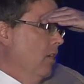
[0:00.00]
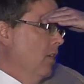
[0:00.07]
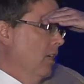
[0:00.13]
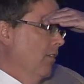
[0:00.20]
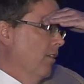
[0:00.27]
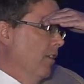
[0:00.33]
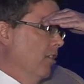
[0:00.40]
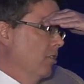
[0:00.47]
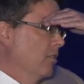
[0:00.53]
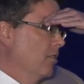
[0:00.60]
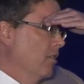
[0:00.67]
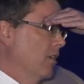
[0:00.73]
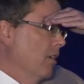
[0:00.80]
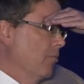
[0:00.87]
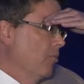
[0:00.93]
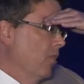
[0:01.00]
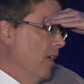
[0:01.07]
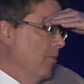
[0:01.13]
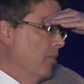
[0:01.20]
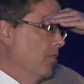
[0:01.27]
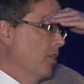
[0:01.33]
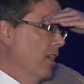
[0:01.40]
and everything's
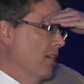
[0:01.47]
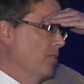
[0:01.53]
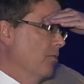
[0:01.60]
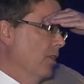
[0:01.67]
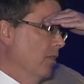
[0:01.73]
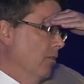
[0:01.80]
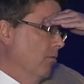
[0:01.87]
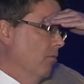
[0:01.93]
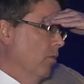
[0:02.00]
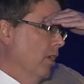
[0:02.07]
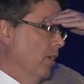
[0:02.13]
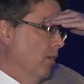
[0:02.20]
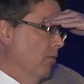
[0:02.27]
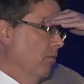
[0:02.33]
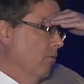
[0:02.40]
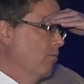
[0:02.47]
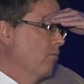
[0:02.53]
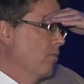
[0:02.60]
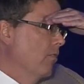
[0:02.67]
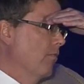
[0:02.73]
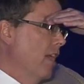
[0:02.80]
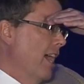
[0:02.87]
parameterized, we can
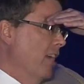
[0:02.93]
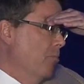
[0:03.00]
provide a